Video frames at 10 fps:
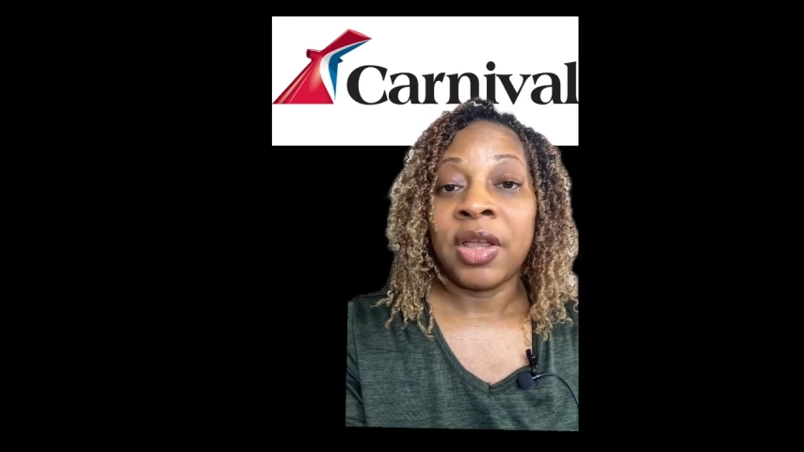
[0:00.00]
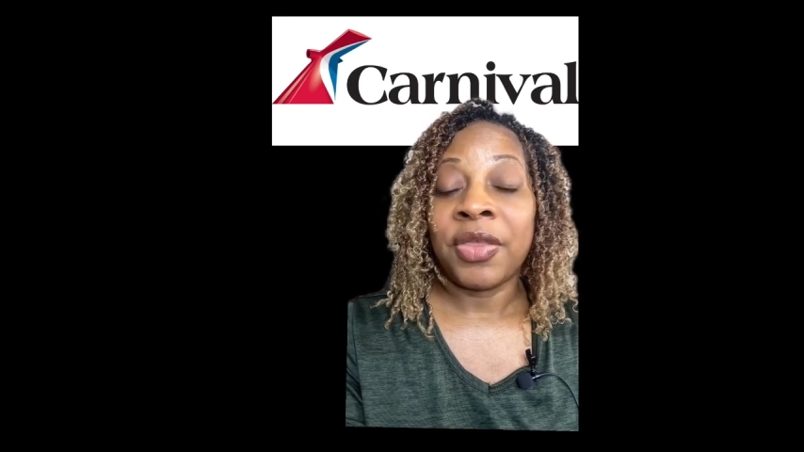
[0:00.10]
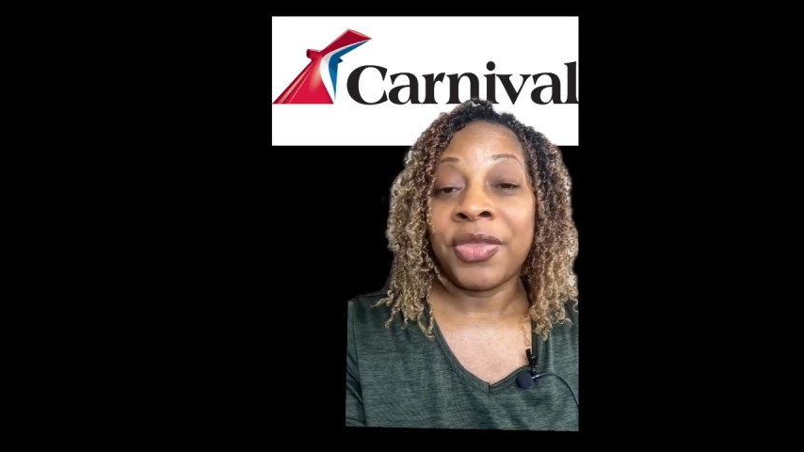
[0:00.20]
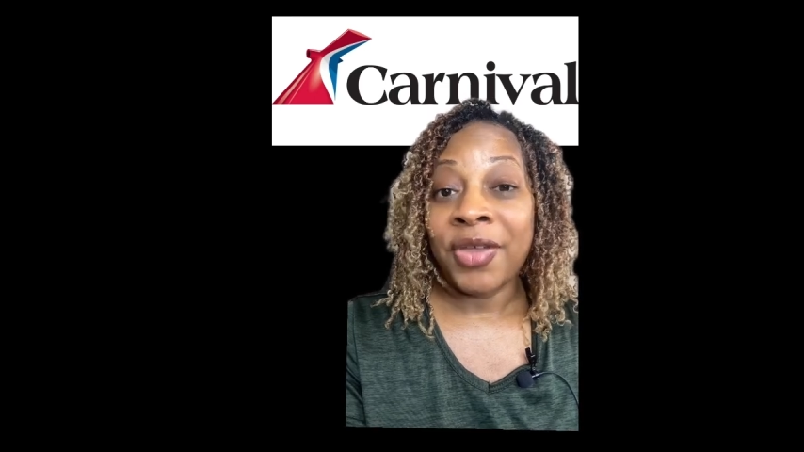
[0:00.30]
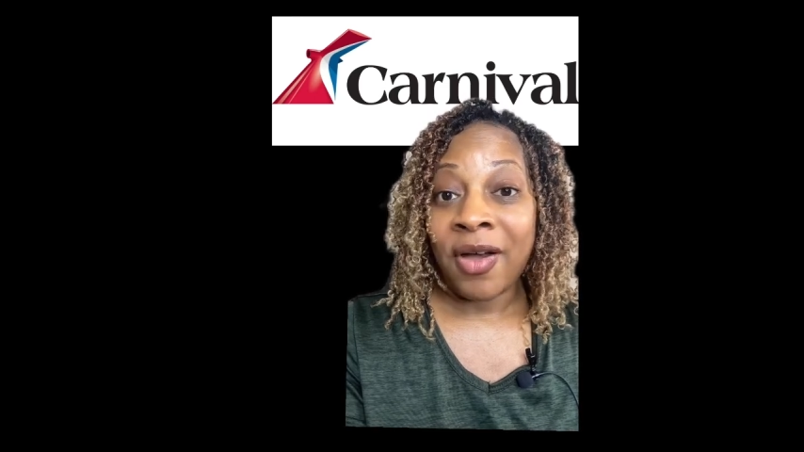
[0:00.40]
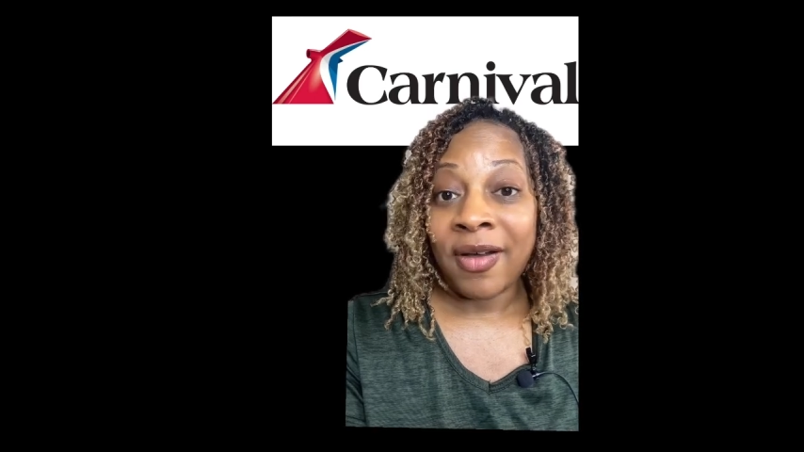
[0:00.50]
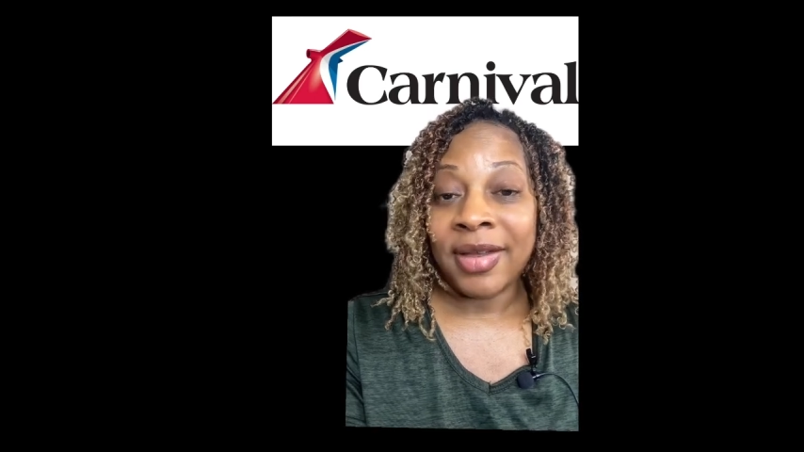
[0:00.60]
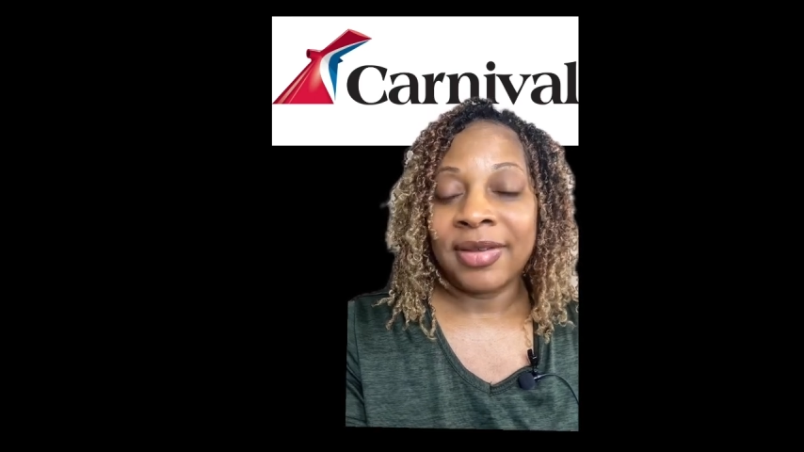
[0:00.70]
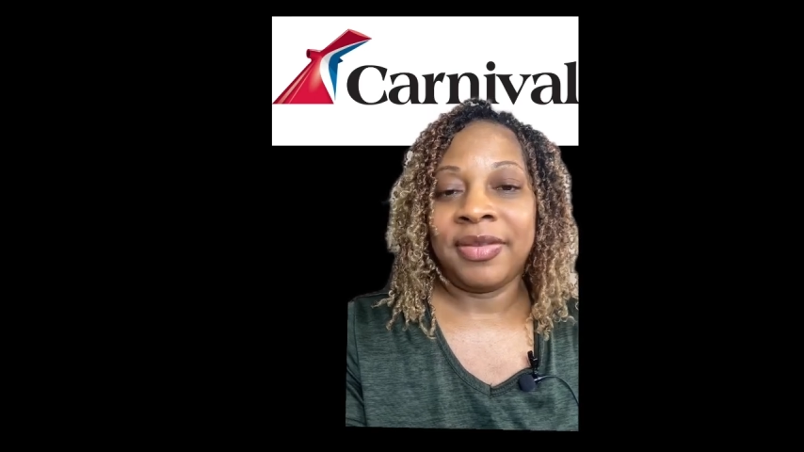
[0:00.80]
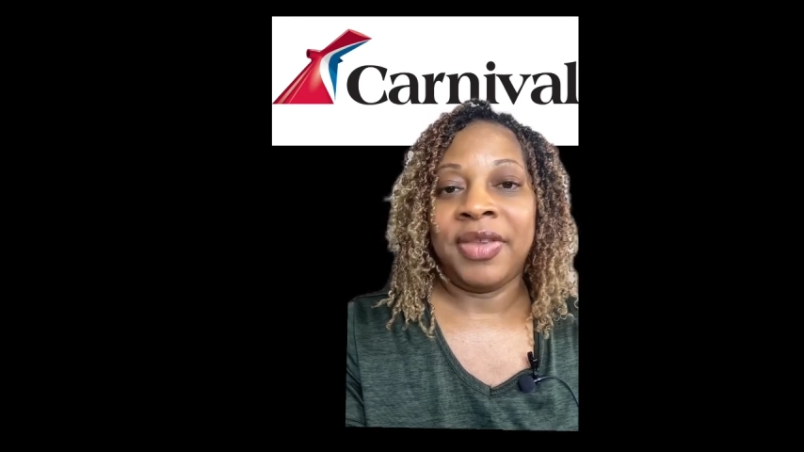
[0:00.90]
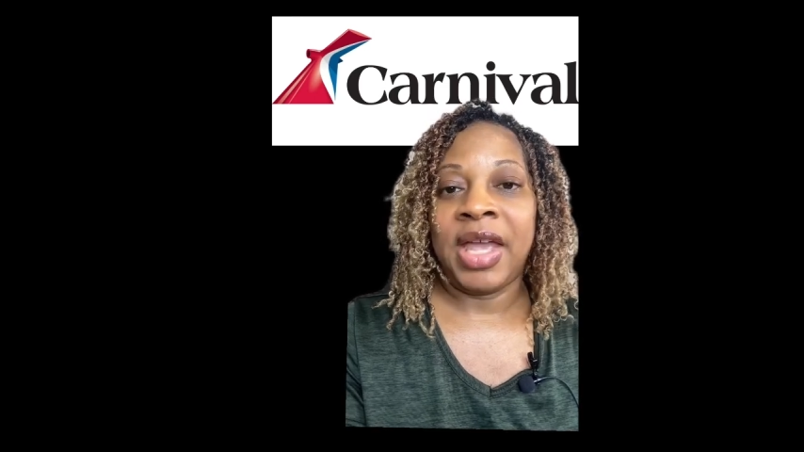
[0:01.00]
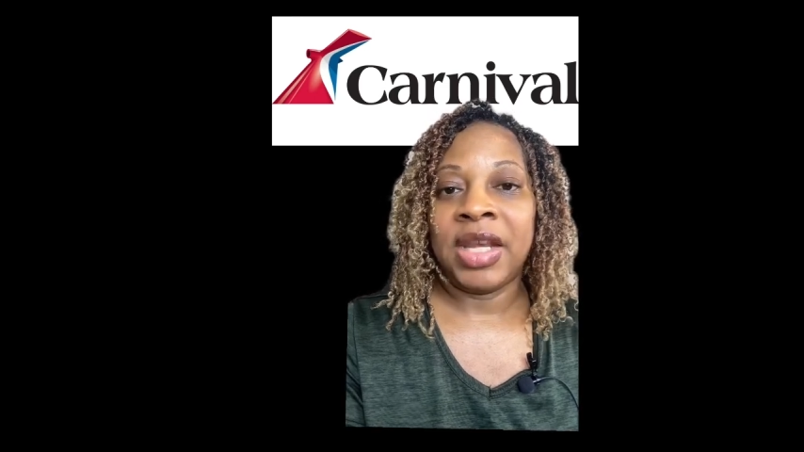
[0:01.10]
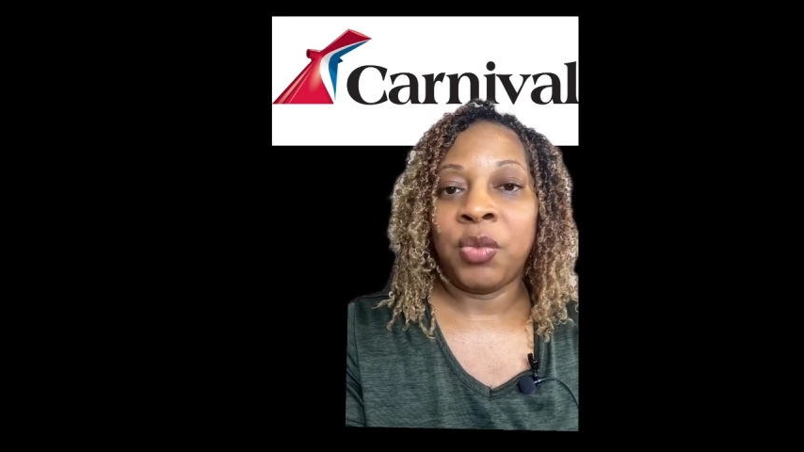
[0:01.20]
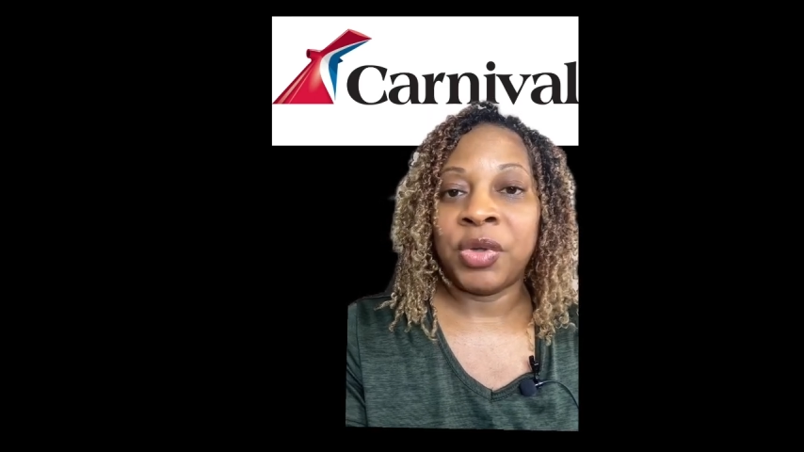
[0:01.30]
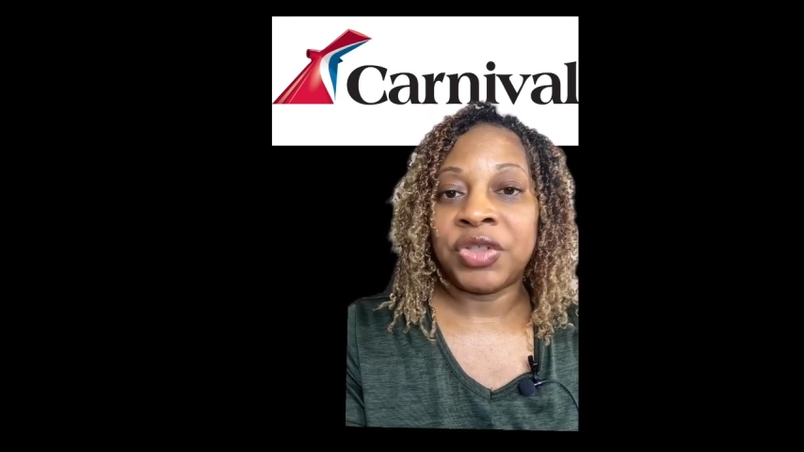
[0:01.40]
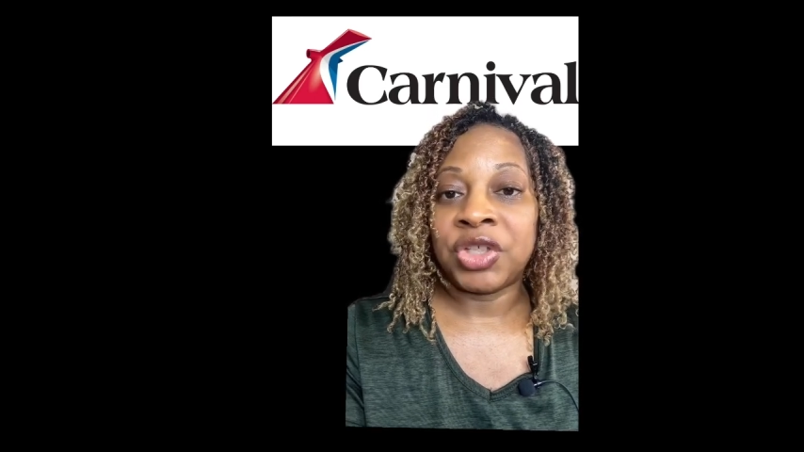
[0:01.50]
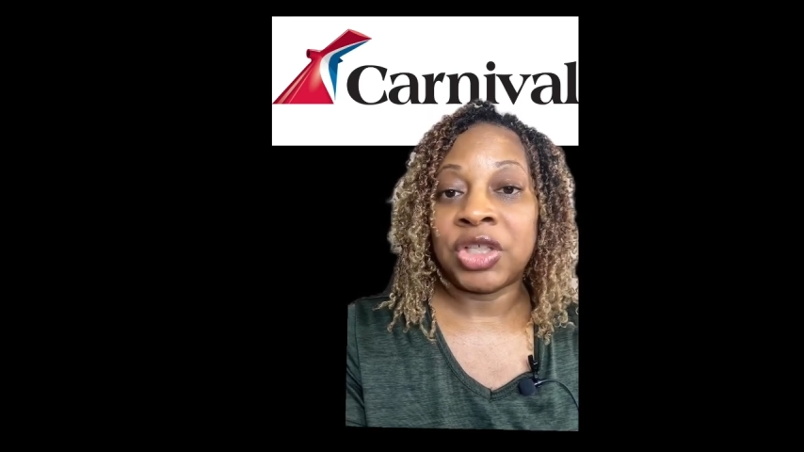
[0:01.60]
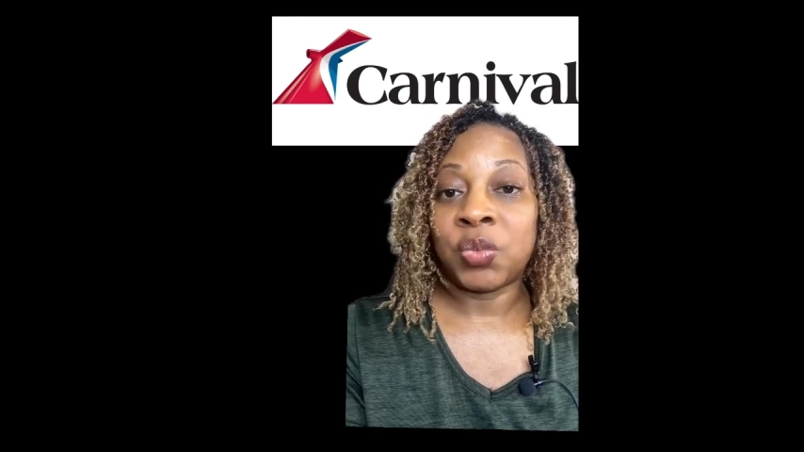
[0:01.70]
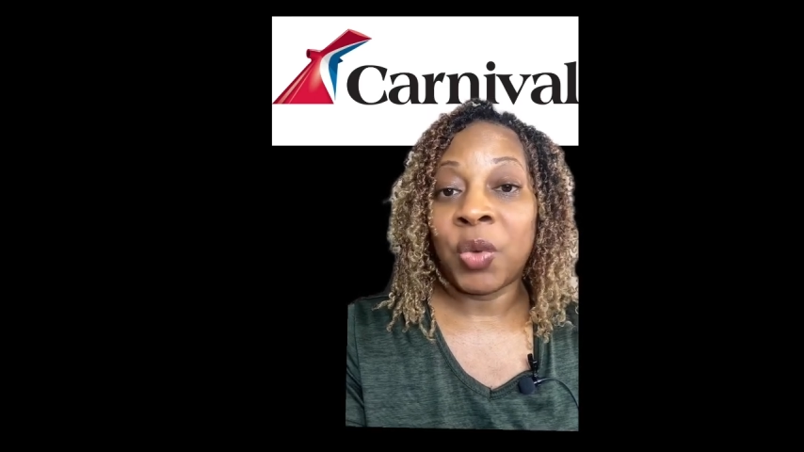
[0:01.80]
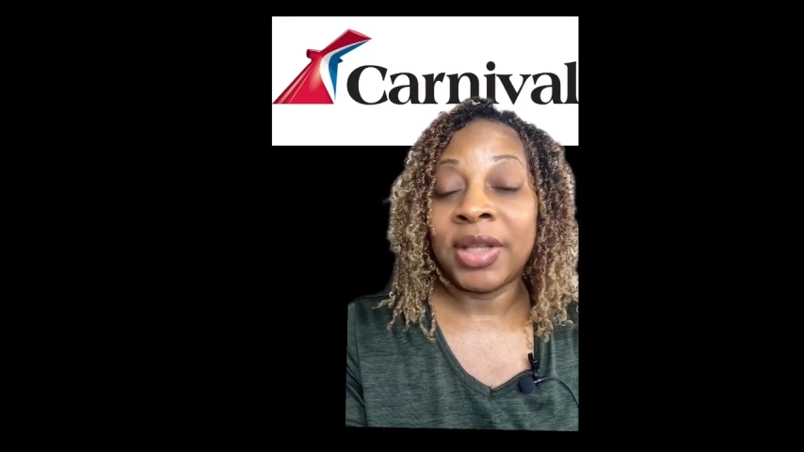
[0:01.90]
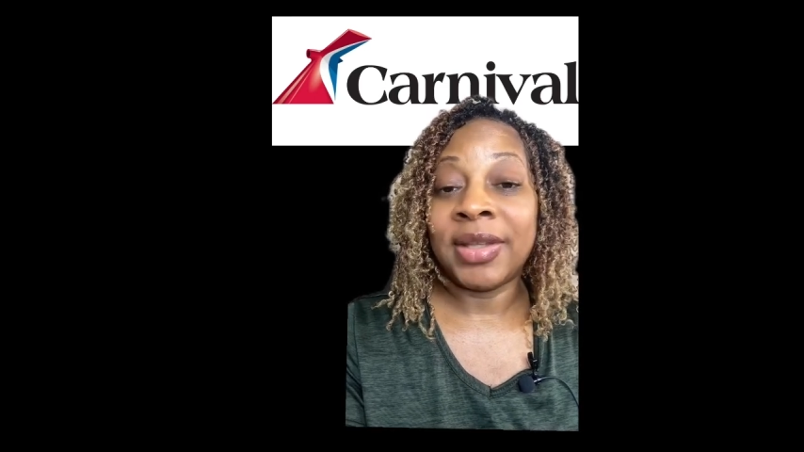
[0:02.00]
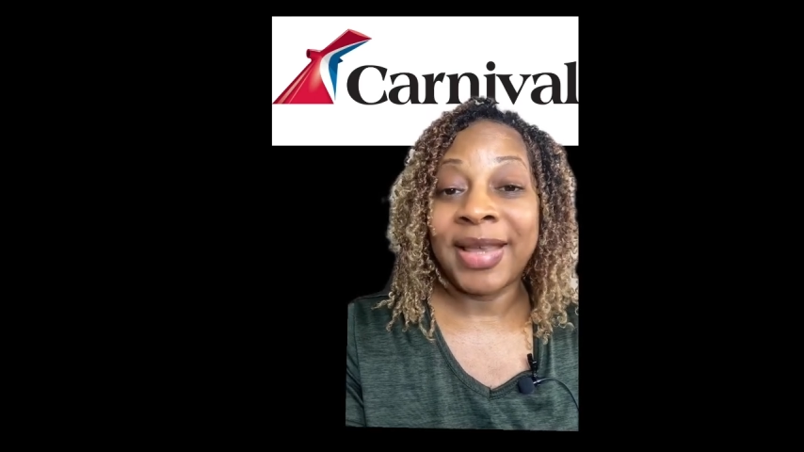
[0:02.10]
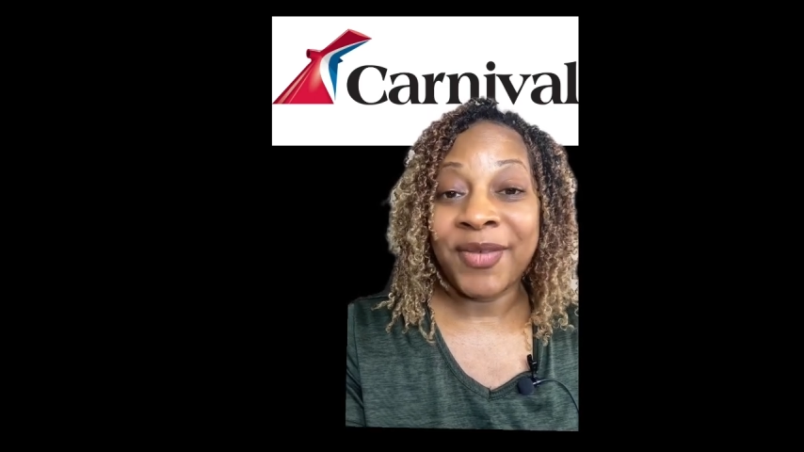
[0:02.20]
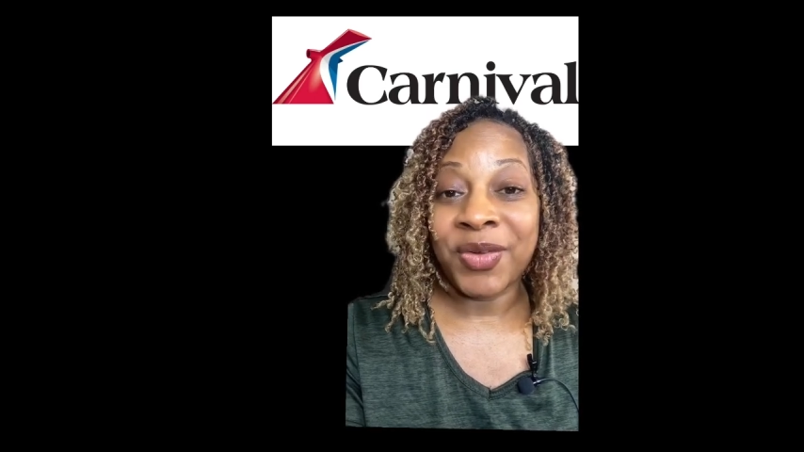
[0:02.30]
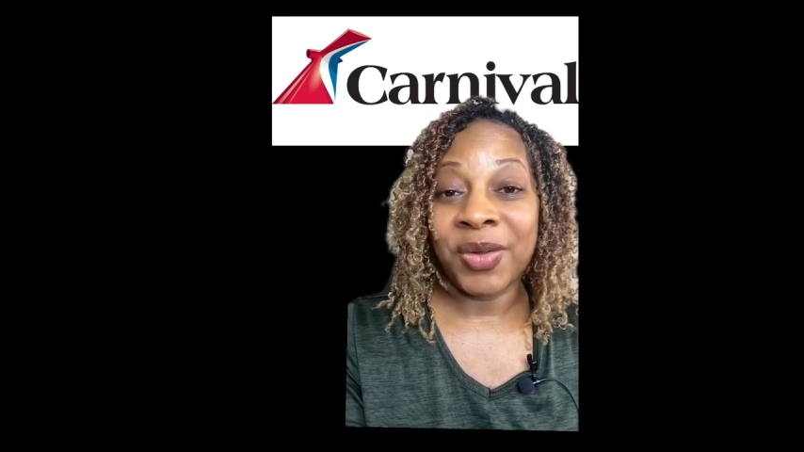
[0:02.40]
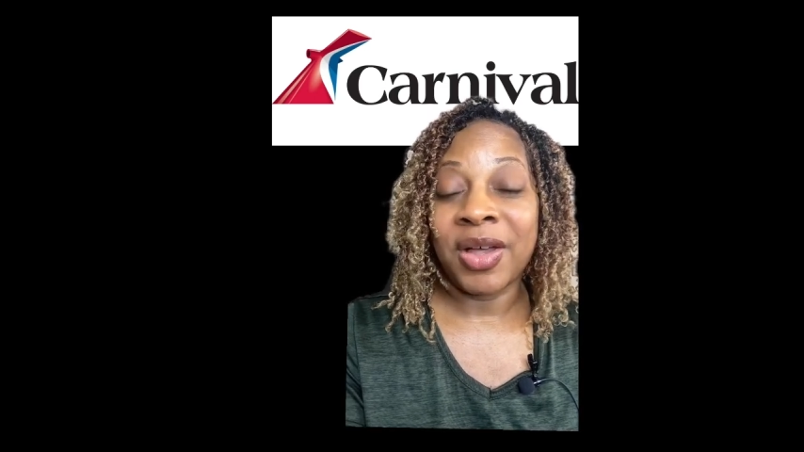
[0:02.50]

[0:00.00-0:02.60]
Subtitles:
thought that it was just one level